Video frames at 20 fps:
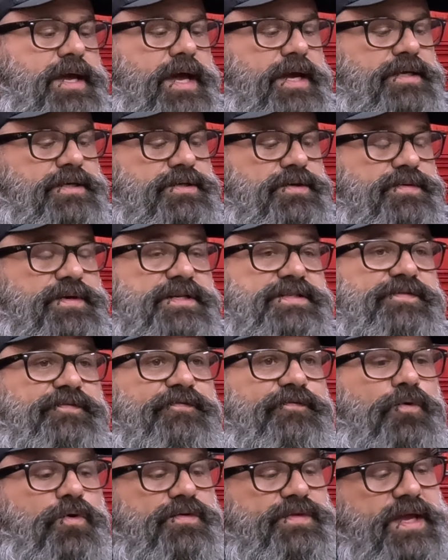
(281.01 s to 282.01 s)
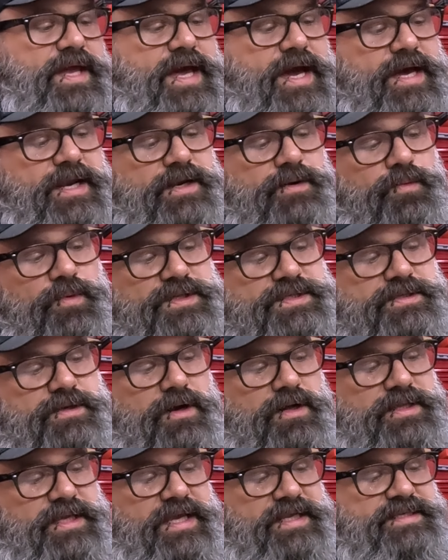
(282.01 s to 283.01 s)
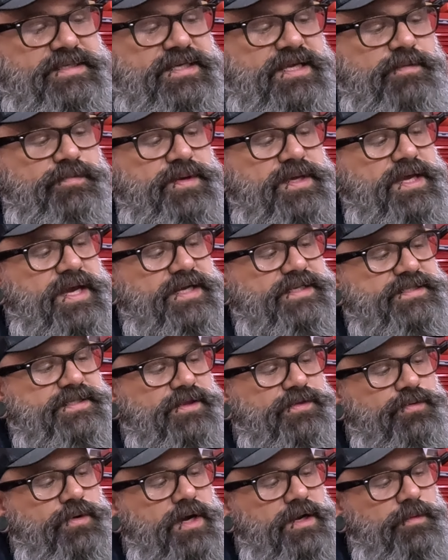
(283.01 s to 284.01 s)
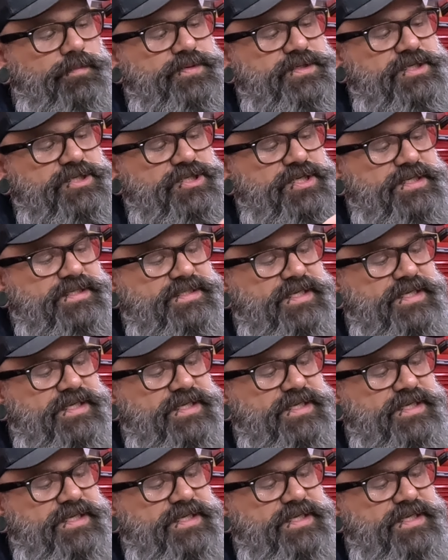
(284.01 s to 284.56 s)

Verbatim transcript: in 2004, they added what's called a TPS, a throttle positioning